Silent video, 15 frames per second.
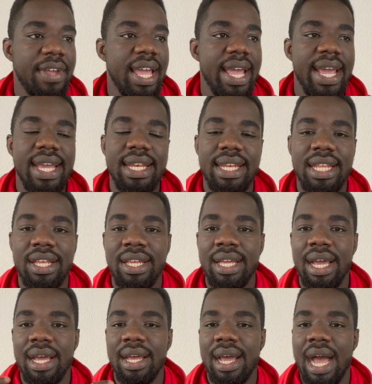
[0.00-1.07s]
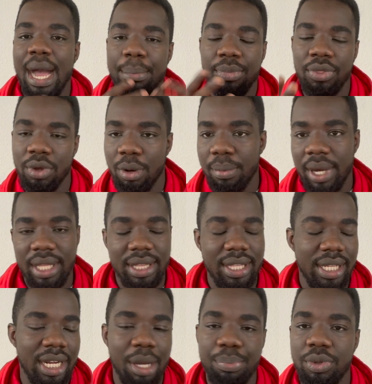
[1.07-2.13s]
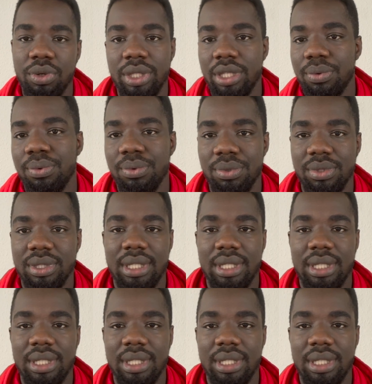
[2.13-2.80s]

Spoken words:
any abnormal thing happen on the road,